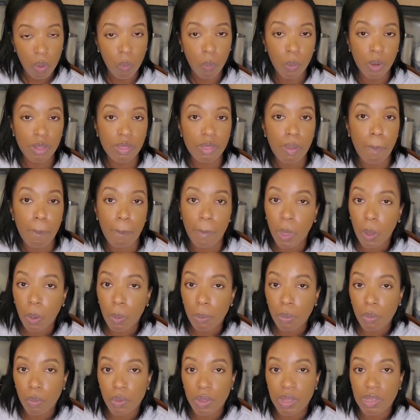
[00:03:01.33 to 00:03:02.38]
What are the melt
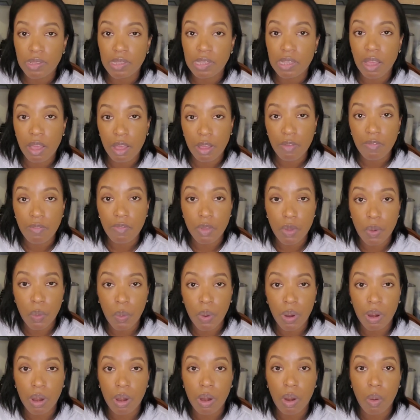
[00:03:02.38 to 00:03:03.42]
points of
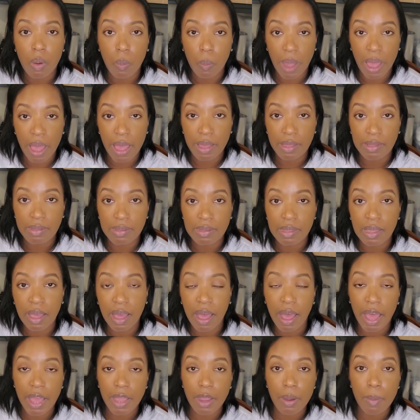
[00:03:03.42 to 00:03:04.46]
your wax?
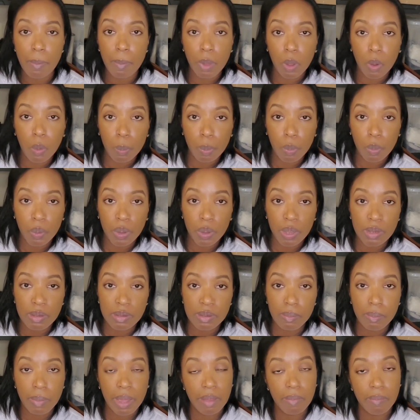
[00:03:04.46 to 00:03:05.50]
Higher melt points
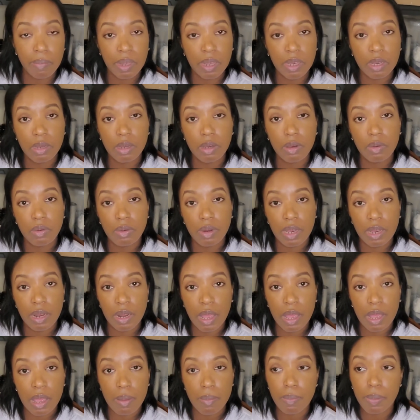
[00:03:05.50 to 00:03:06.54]
might mean you need
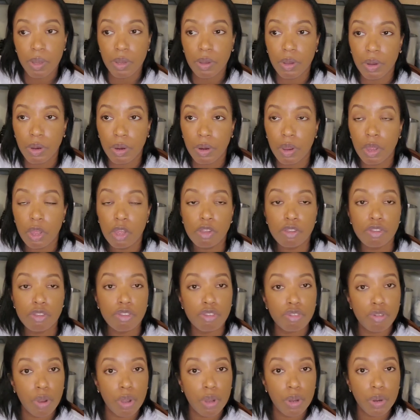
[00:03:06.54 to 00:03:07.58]
a bigger,
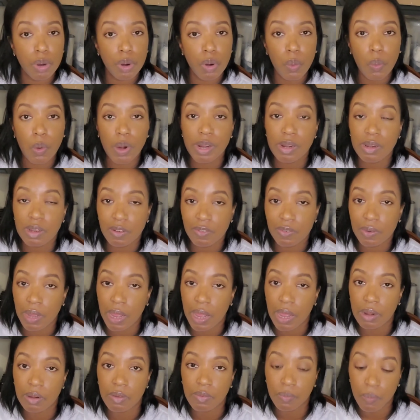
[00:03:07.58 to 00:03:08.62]
stronger, or a different
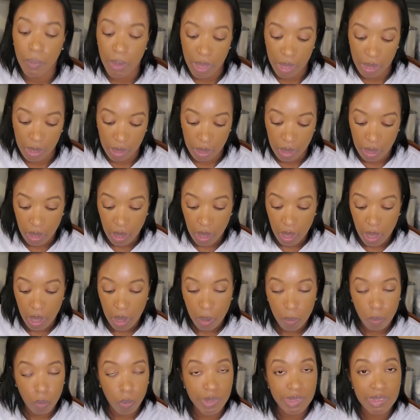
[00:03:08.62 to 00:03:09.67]
kind of wick.
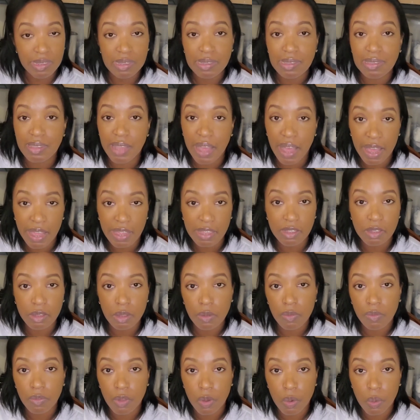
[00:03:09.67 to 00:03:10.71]
What's the size
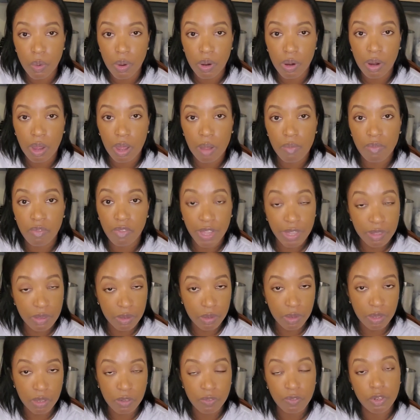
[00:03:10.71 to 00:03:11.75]
of your
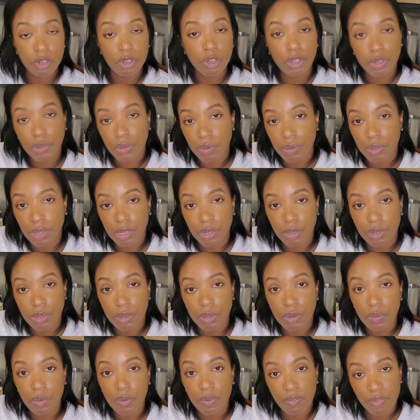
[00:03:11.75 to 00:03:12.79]
vessel? If you're choosing to
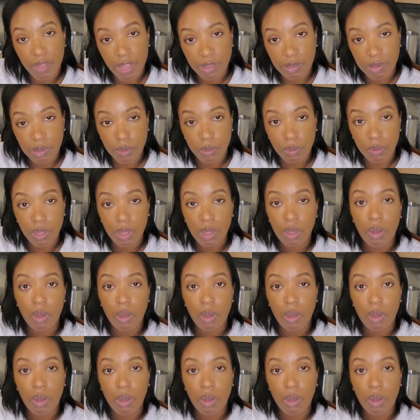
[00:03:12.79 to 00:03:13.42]
do a vessel,